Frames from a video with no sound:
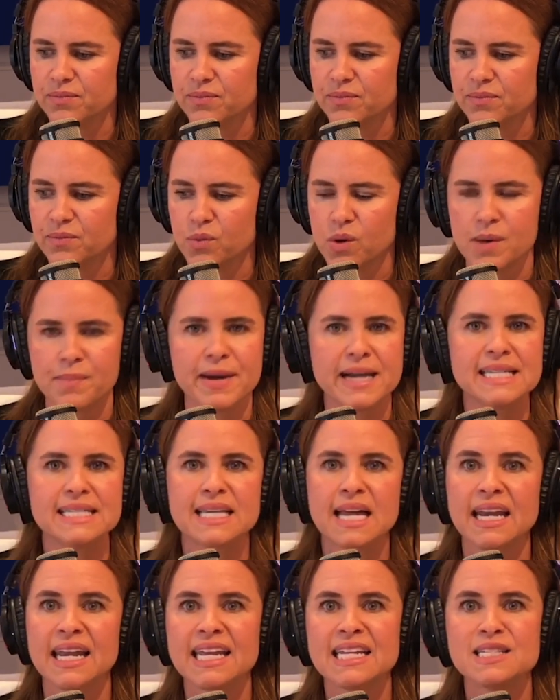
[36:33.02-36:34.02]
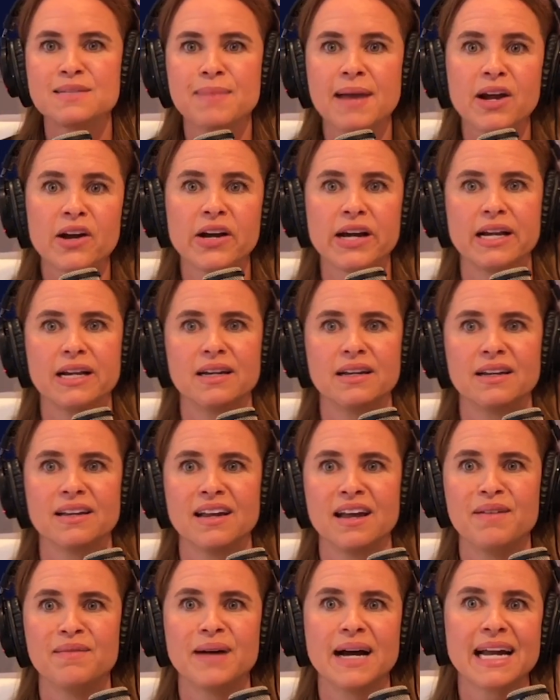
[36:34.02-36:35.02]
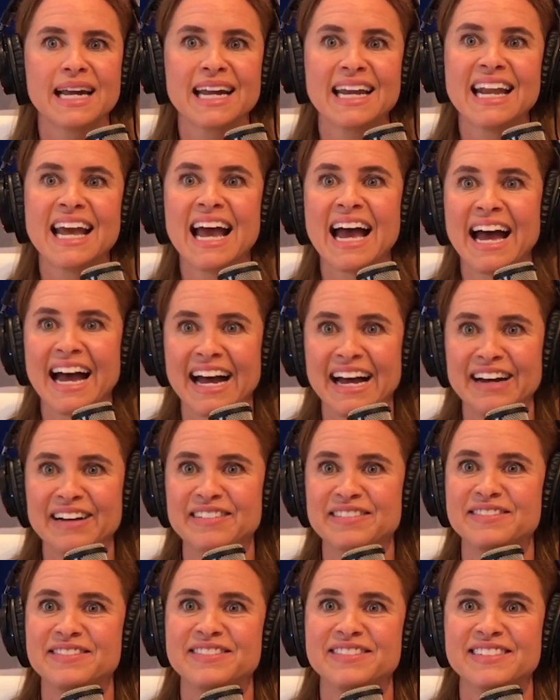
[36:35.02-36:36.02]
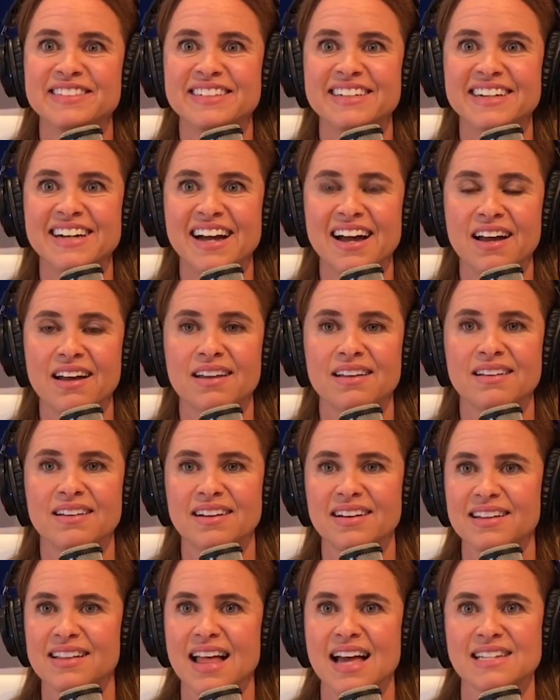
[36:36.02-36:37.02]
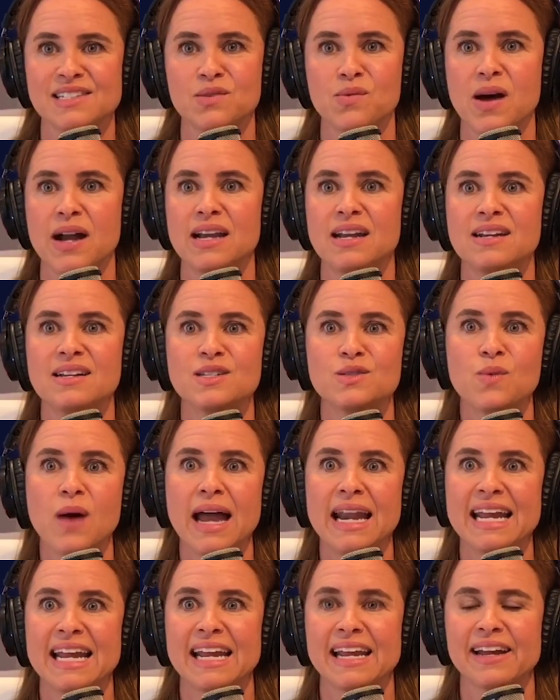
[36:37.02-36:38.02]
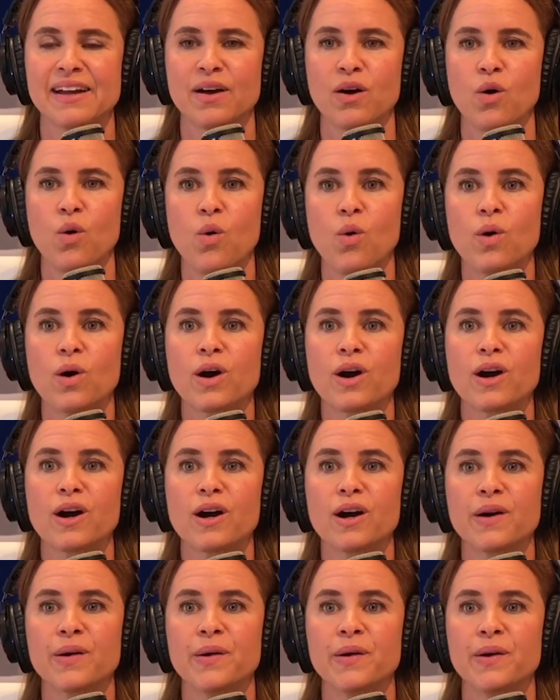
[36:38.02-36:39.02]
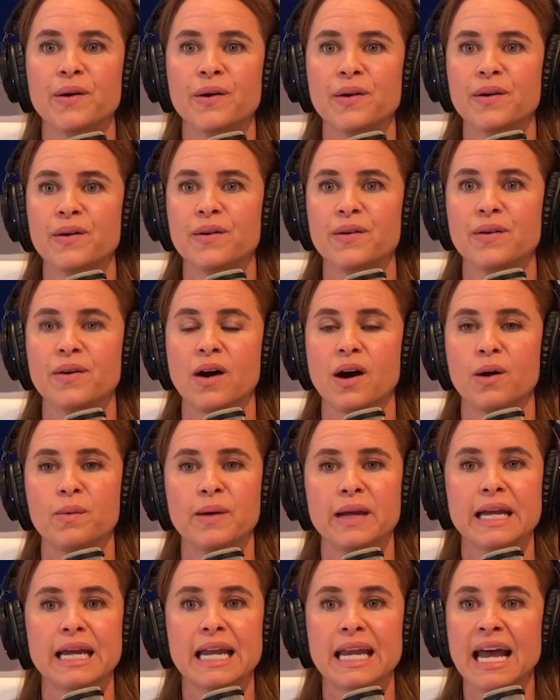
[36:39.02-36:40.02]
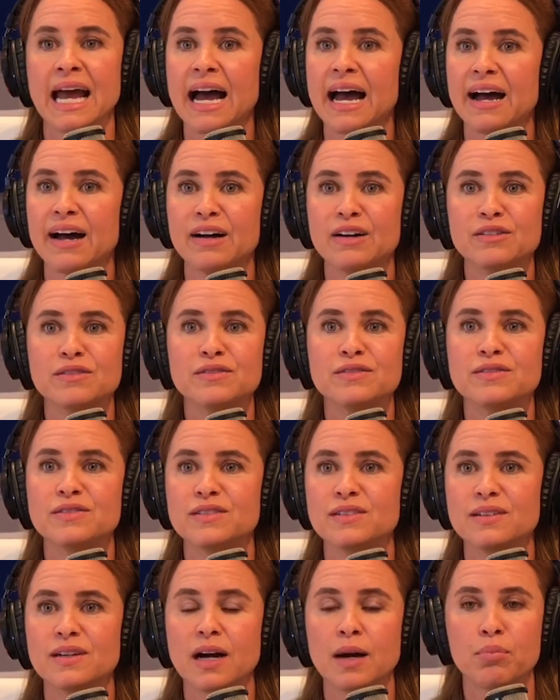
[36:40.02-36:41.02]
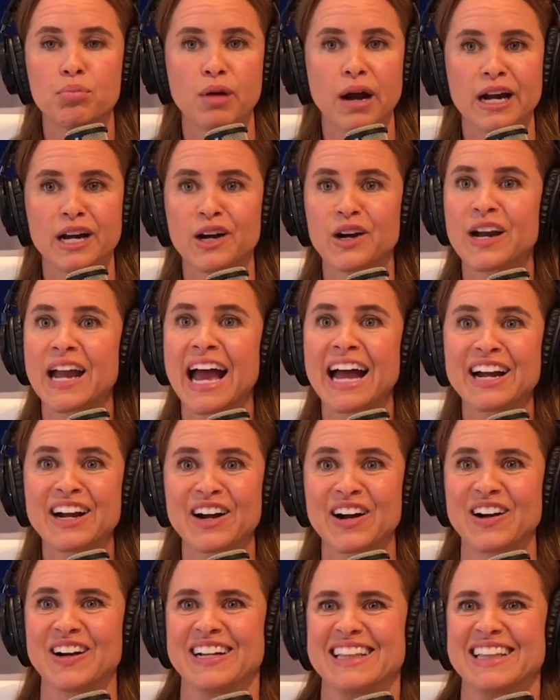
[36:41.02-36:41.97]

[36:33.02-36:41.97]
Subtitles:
when my son gets married, am I going to have a glass of wine at his wedding? Or are we going to have a Pregger kegger?